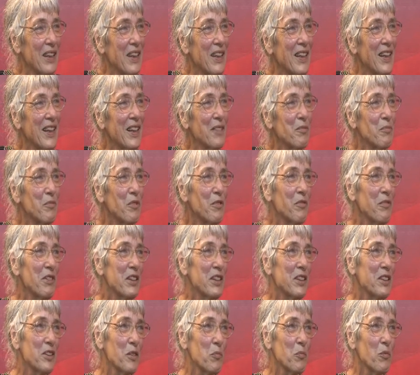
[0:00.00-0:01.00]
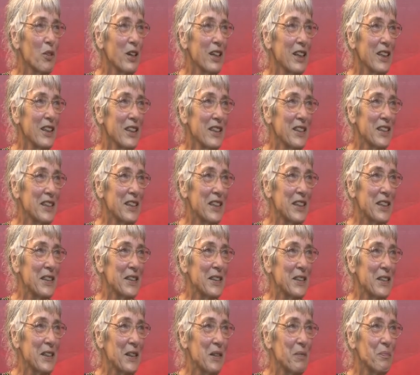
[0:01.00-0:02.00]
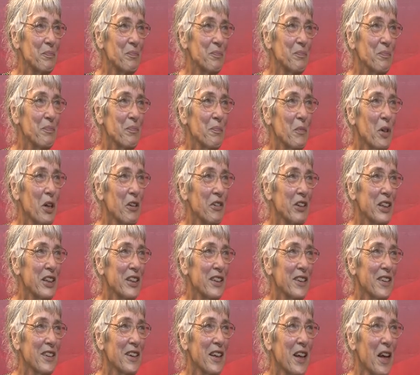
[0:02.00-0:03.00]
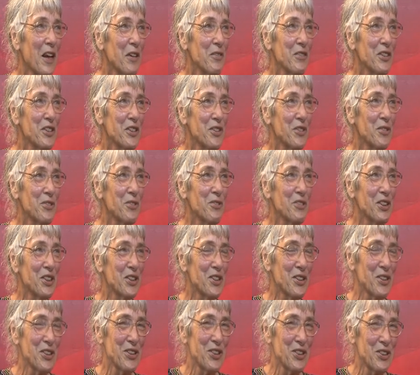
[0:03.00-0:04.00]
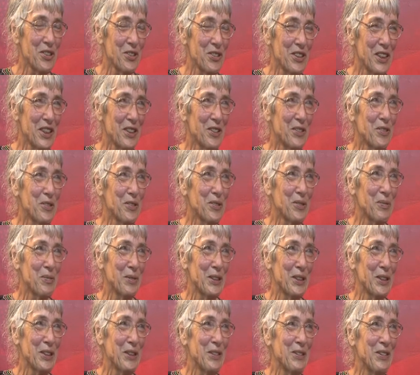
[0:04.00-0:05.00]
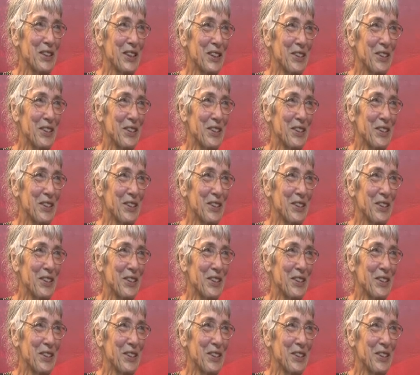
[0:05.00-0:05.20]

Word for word: and Professor Boahen says, um, Marika, how is your research on Nkrumah going